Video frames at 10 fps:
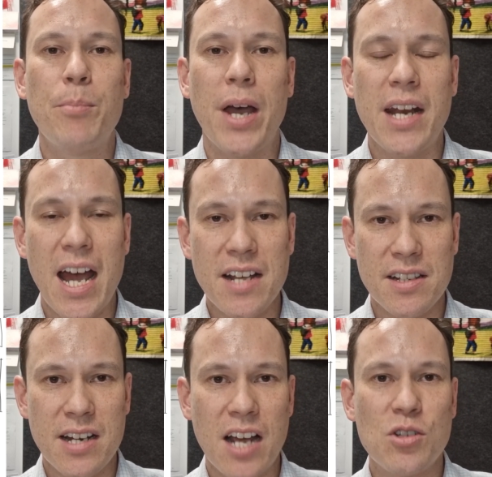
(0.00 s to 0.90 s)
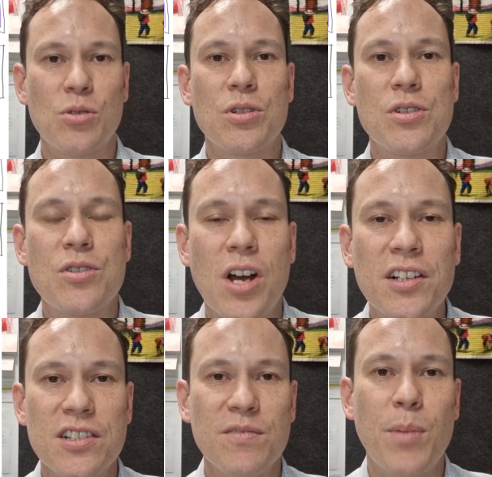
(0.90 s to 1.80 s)
but as an actual
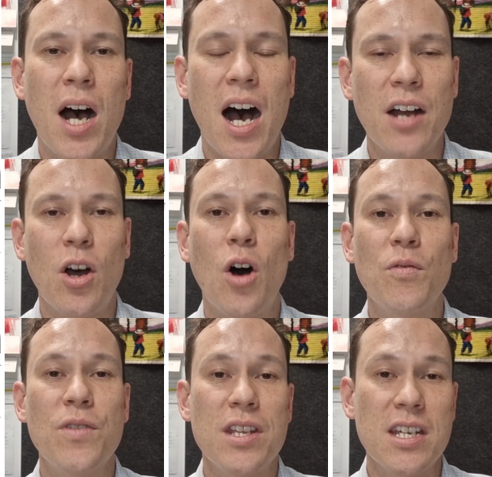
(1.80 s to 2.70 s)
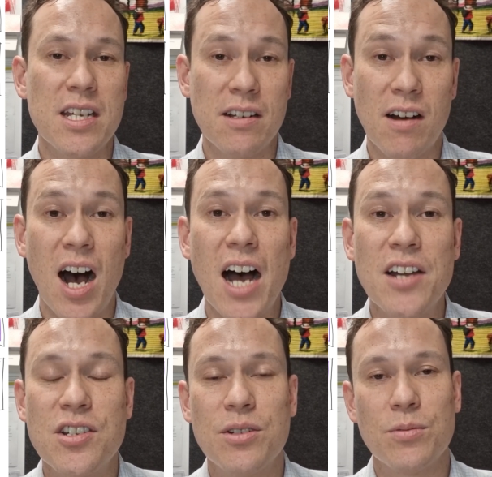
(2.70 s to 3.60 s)
constructive part of the
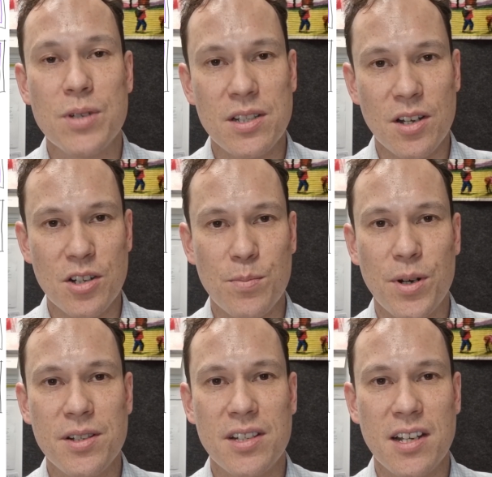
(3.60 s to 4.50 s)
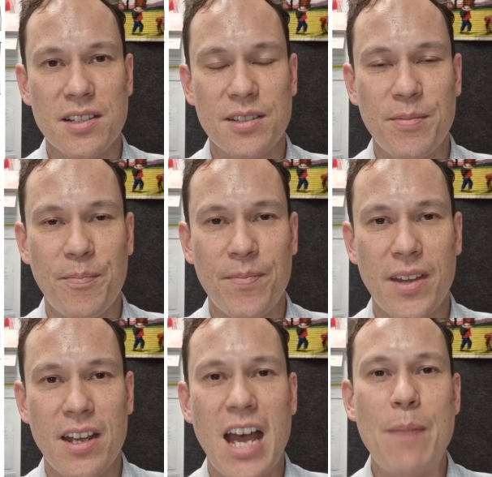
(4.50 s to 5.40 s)
larger research process.
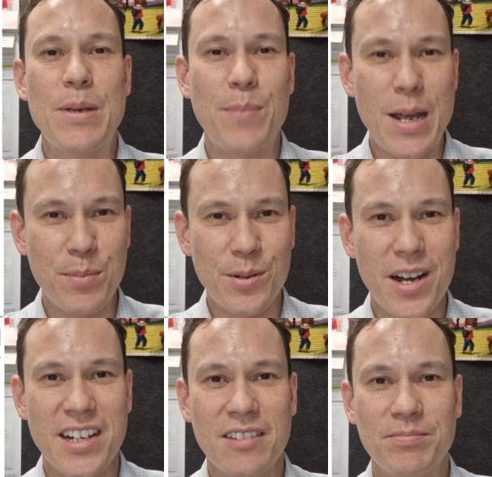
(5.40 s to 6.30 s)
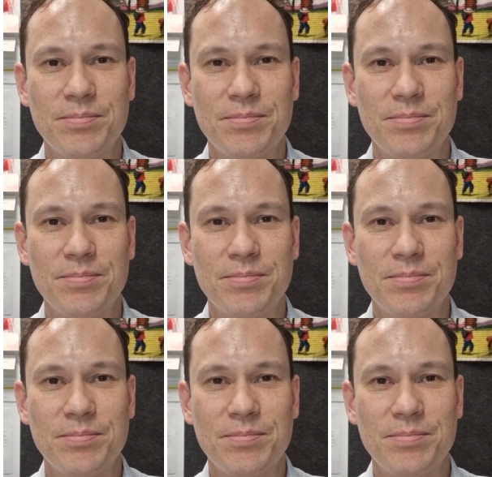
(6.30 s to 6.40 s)
Happy paper writing.